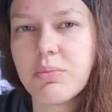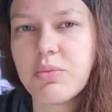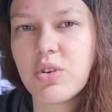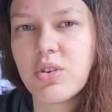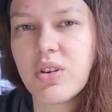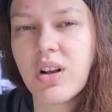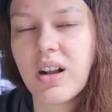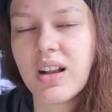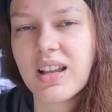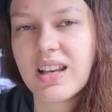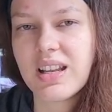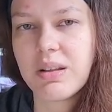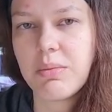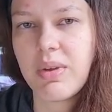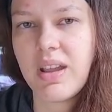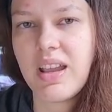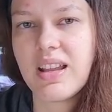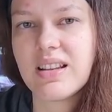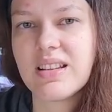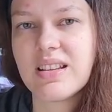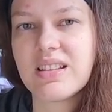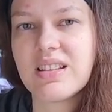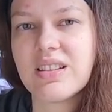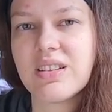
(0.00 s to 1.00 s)
You're not getting
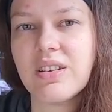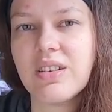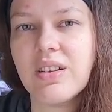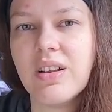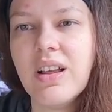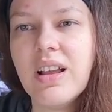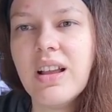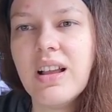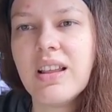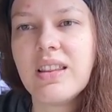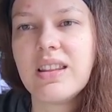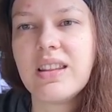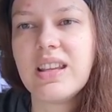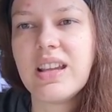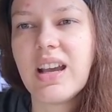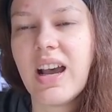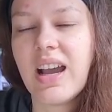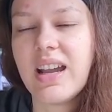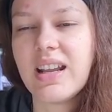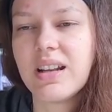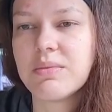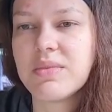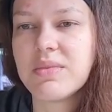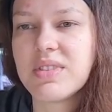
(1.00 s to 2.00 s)
paid until the
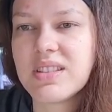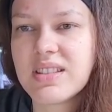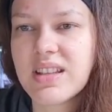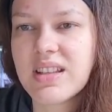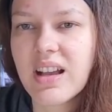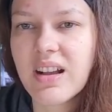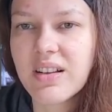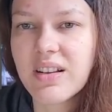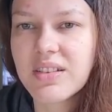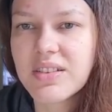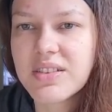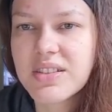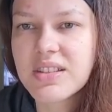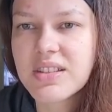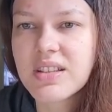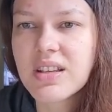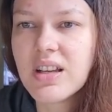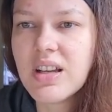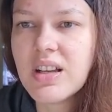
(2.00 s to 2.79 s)
item sells.